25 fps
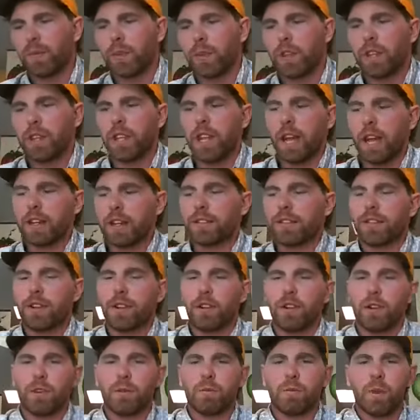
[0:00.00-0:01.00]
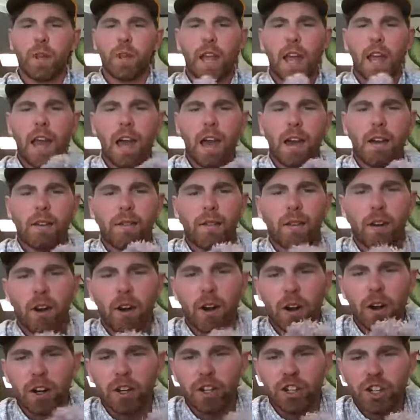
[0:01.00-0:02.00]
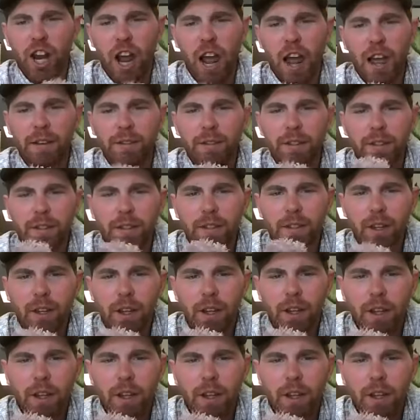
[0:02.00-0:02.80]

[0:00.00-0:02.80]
Next herb we have are chives.